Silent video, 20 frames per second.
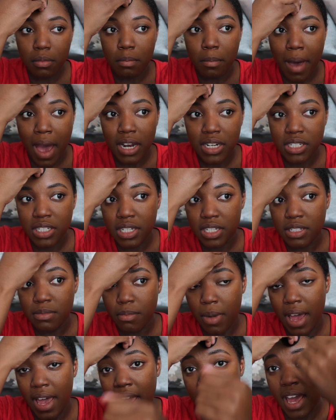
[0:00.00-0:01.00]
matches
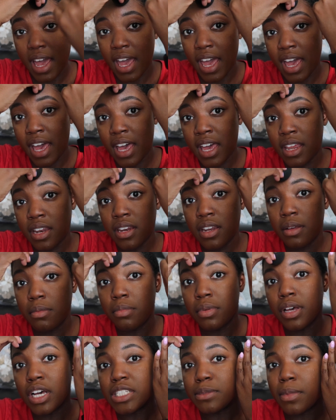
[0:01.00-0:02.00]
my hand,
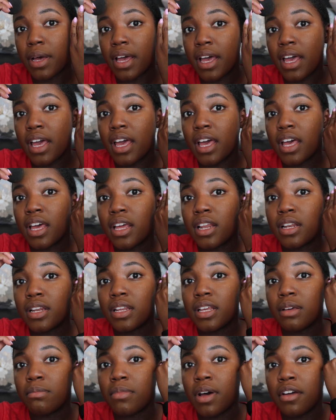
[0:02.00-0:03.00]
because my
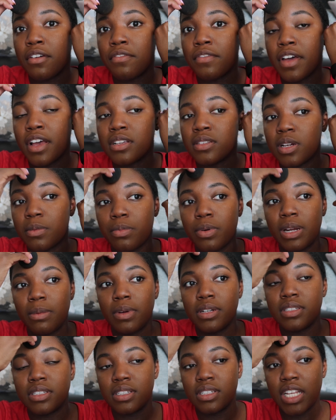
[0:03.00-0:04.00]
hand and my face are pretty
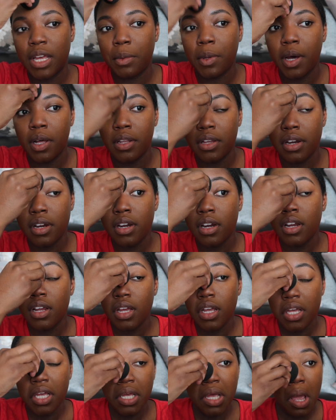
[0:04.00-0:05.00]
much the same color.
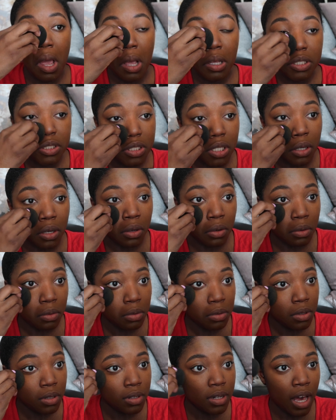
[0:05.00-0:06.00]
So
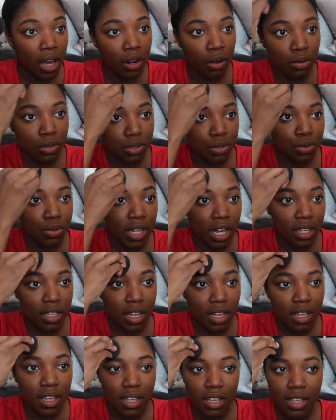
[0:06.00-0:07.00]
I don't do
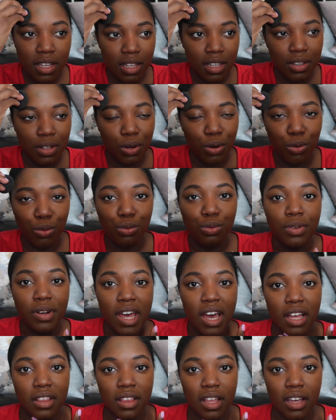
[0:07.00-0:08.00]
like the whole
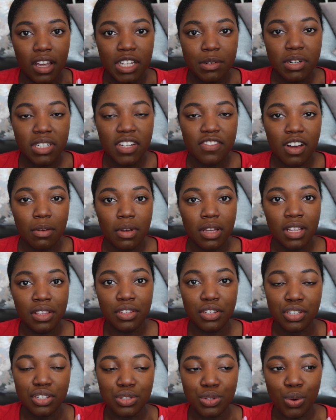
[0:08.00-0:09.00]
neck thing, especially if I'm
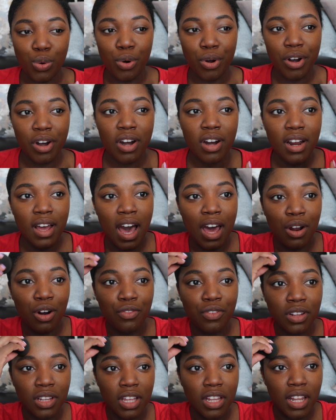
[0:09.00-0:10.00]
in the store. I
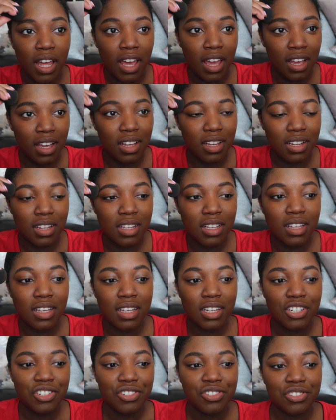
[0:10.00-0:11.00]
don't really like
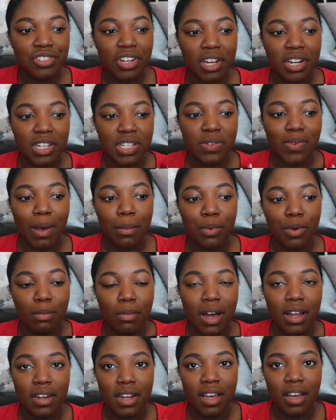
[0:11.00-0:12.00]
try to swipe it on
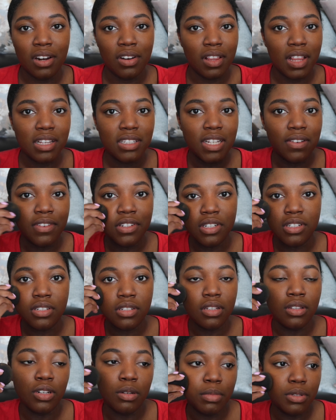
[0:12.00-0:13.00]
my neck and all that stuff. It's
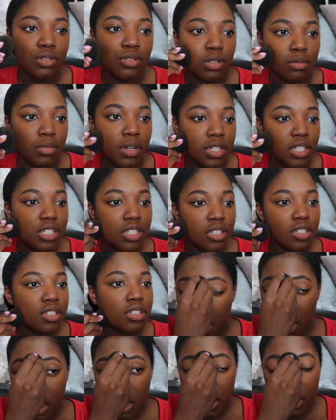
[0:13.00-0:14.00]
just a little bit too much.
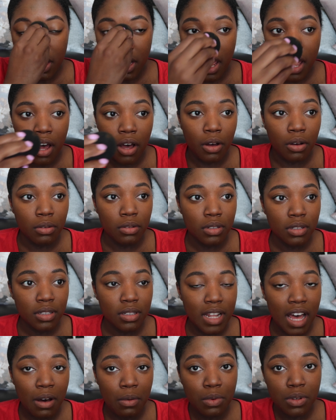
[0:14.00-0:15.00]
Now
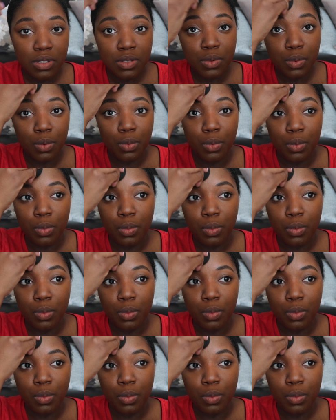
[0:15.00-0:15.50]
that was